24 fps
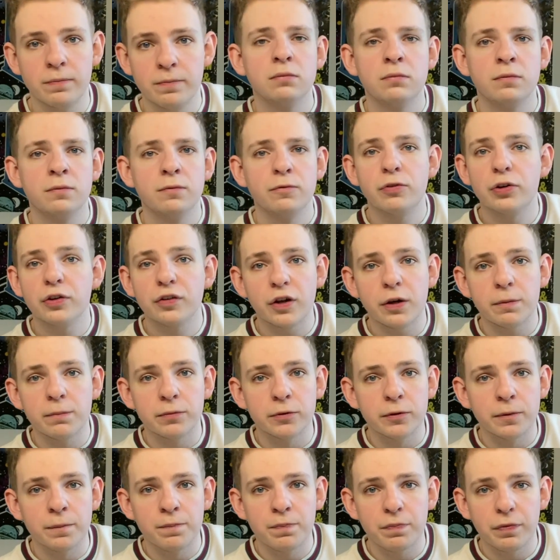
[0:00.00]
For
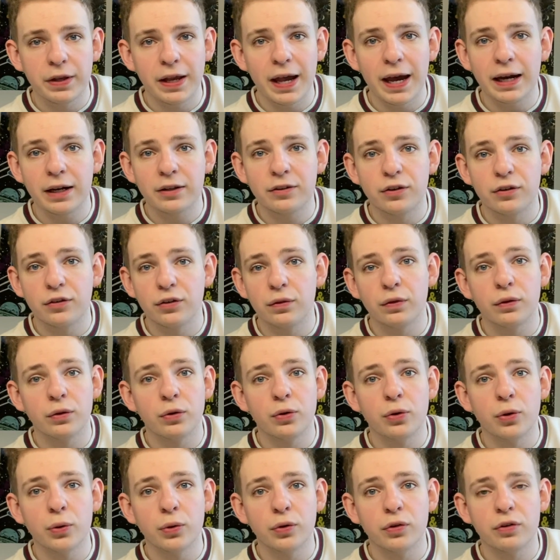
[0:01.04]
example, the actors on the
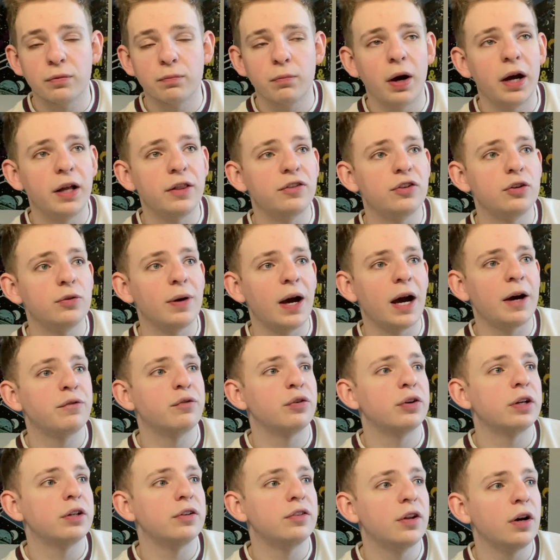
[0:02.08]
course might do
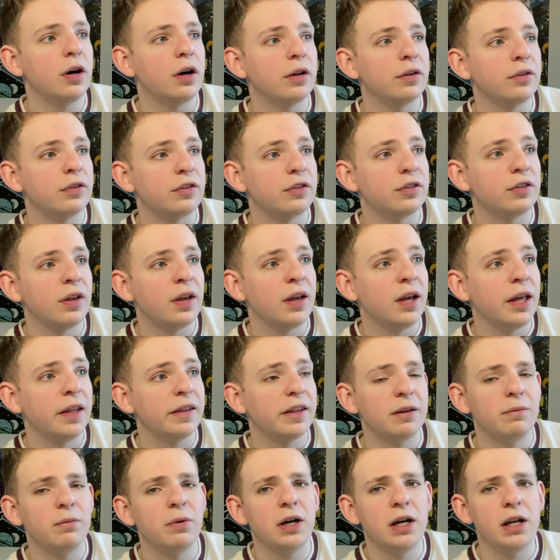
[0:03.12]
African dance,
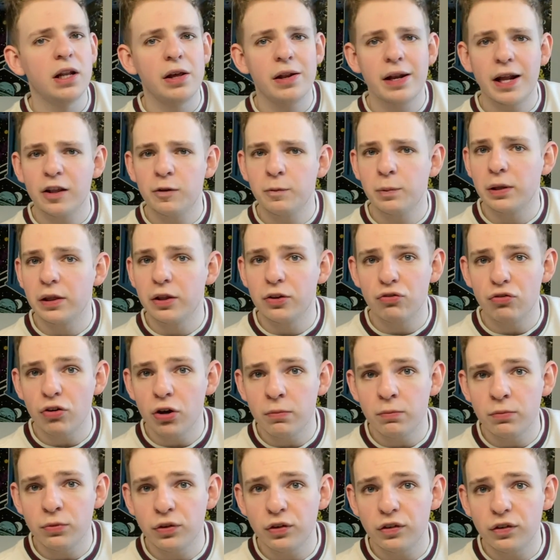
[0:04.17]
they might learn how to play the
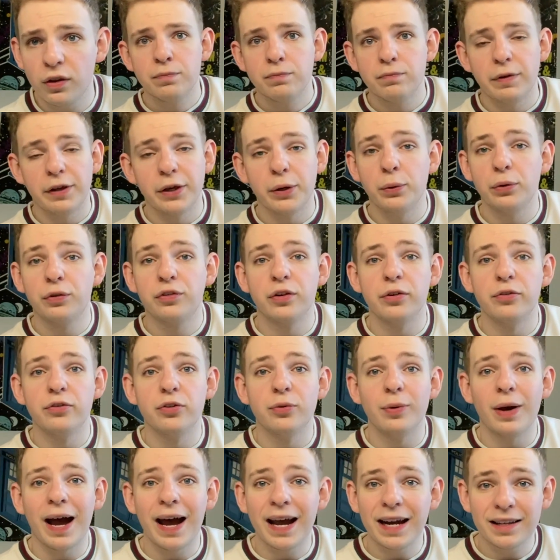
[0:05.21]
drums, they also do
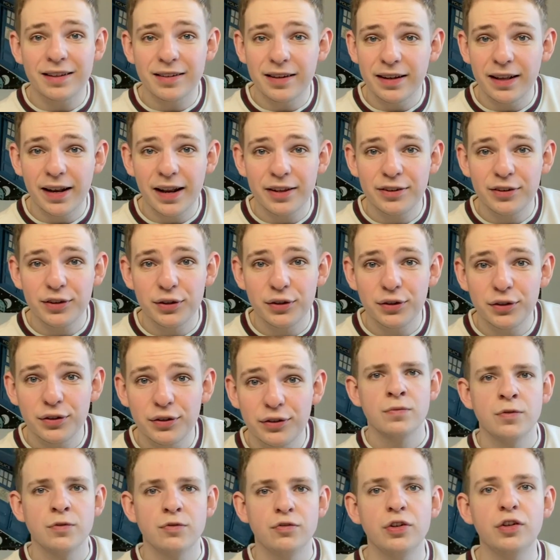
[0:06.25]
acting
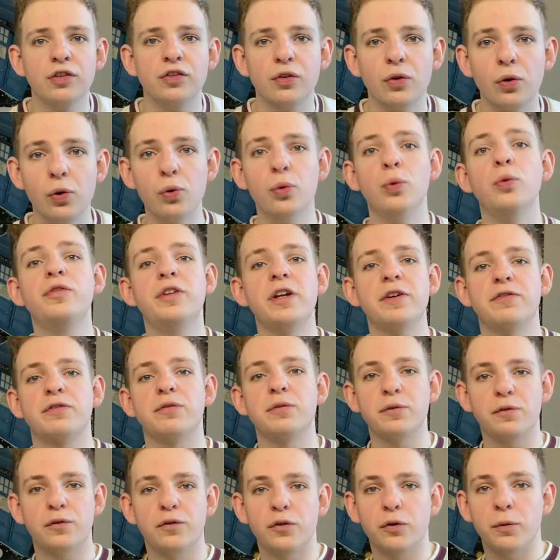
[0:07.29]
lessons, just all different
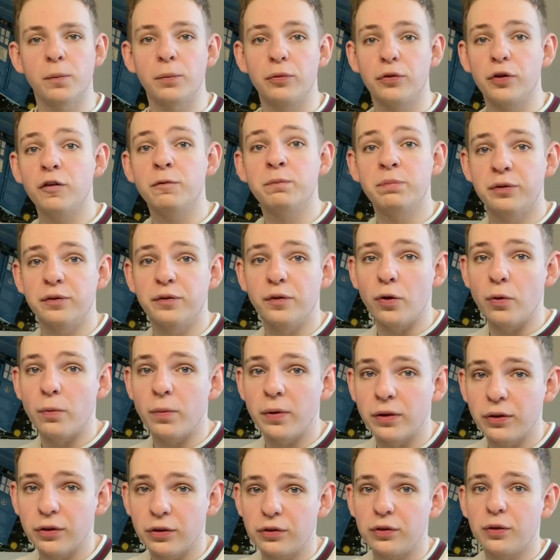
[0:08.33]
forms of
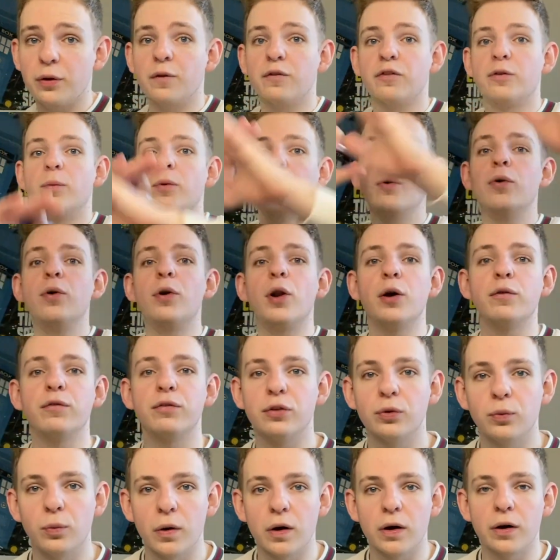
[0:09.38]
performance from all over the
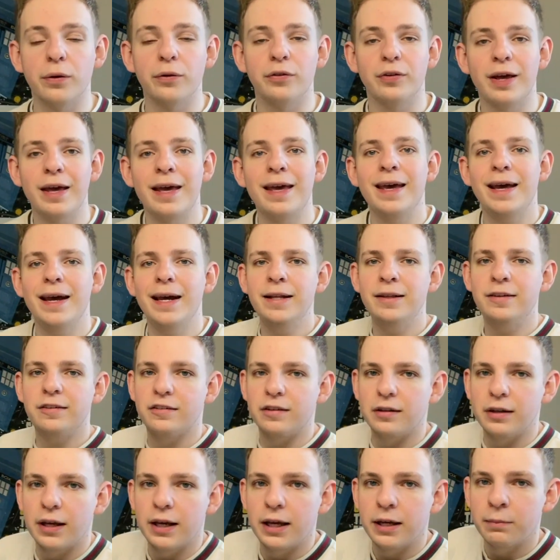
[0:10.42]
world, hence the
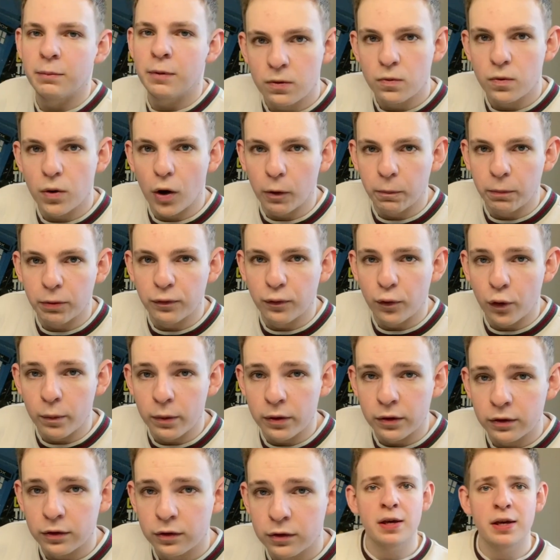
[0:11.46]
name World
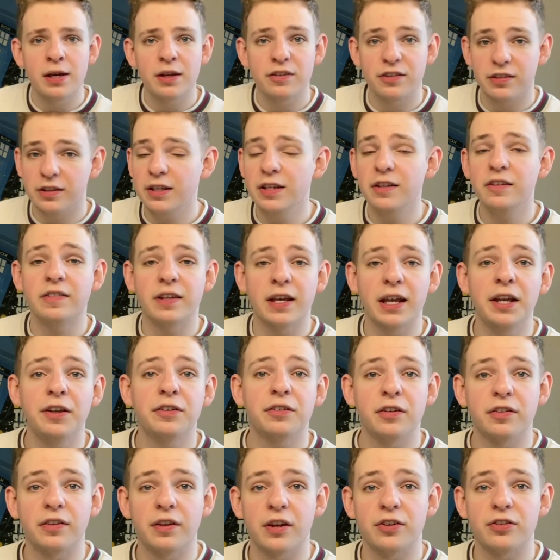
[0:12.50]
Performance. So these
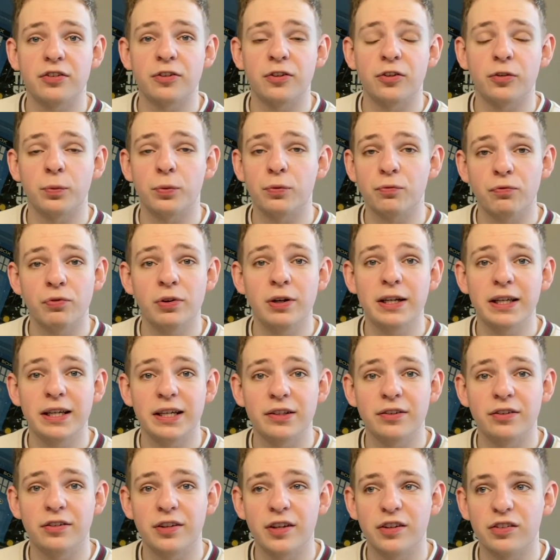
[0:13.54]
taster sessions would really
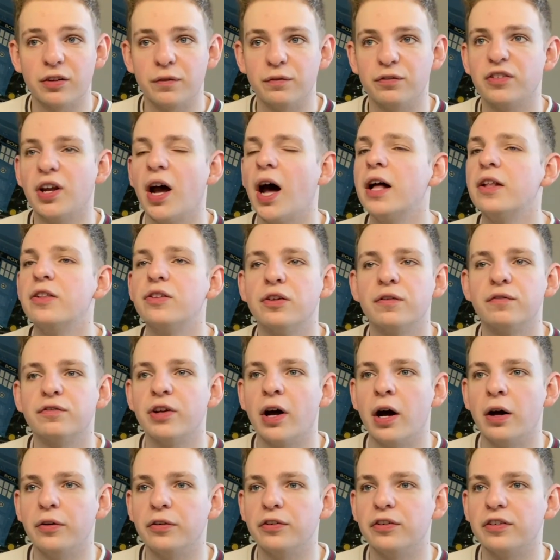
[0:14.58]
consist of tons of
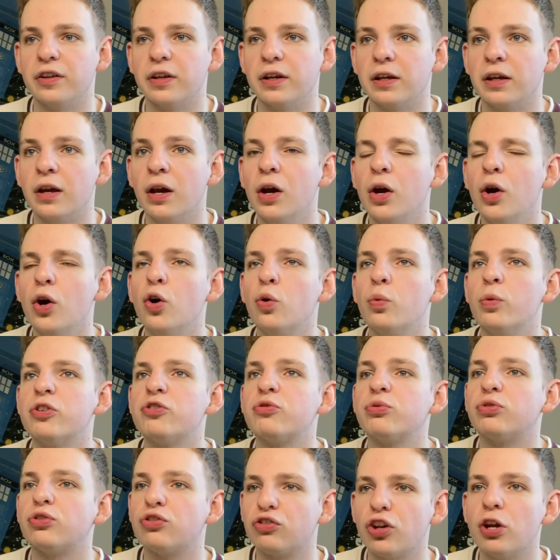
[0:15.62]
dancing, which
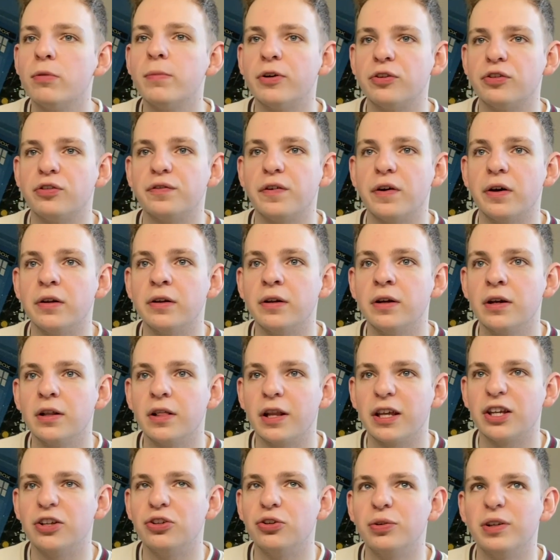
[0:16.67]
was so much fun.
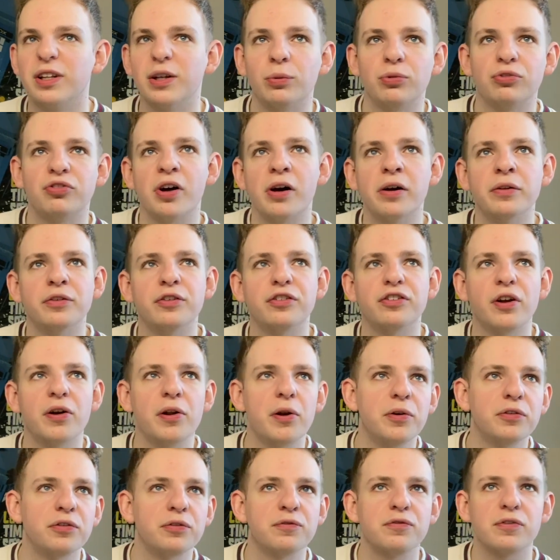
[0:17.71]
Like, you do little dance
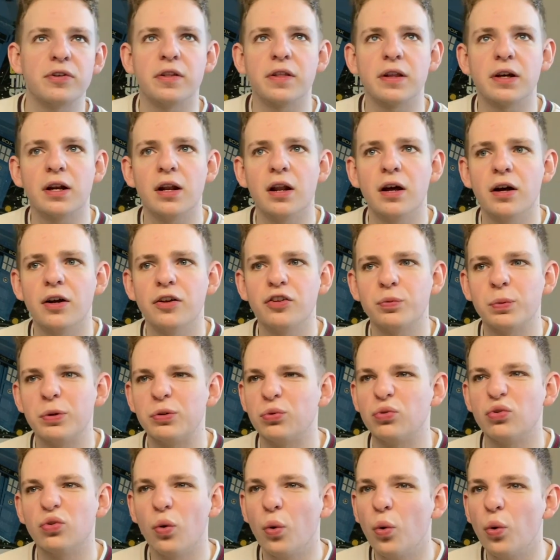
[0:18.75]
solos in front of the class, which
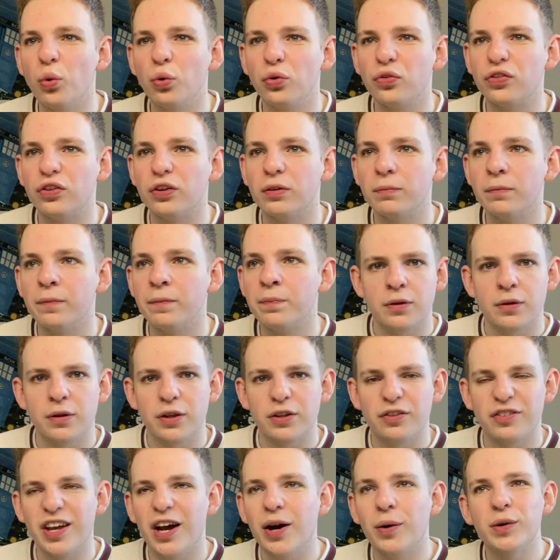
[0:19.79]
was awesome.
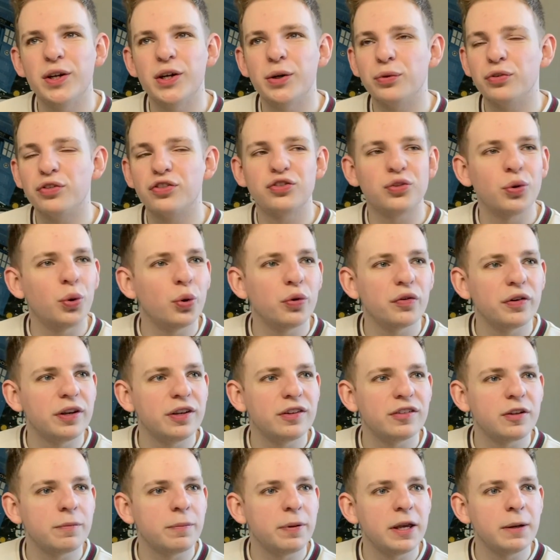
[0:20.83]
You'd tell little stories
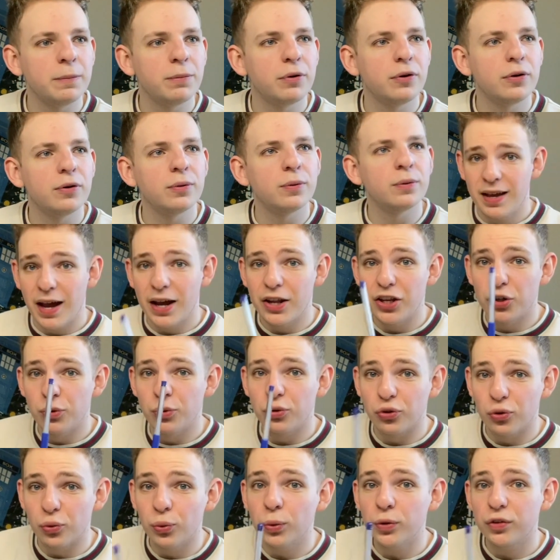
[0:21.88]
to people, and you
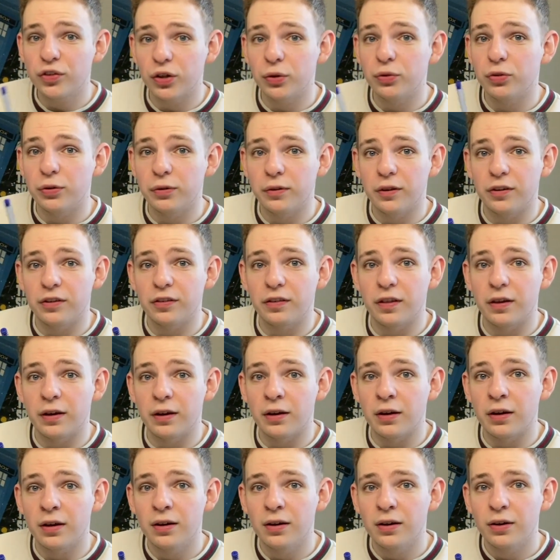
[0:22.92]
would also do this
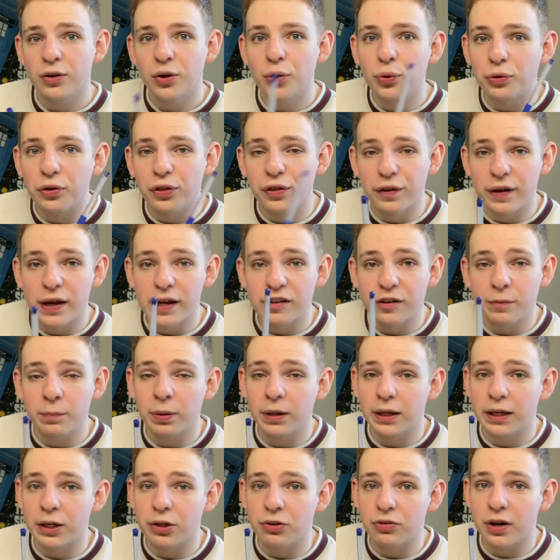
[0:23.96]
thing called Theatre
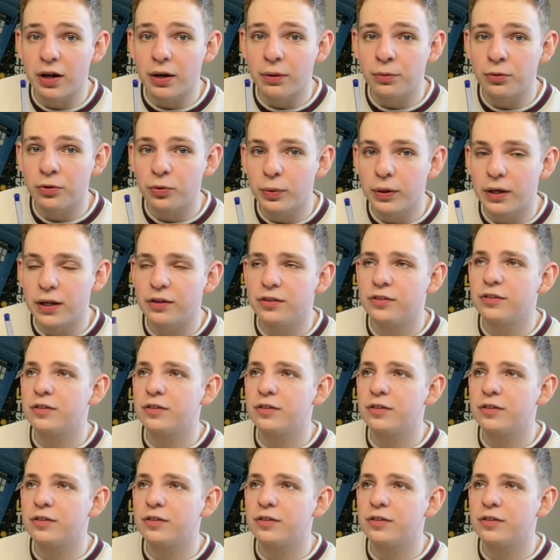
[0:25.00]
Playground, which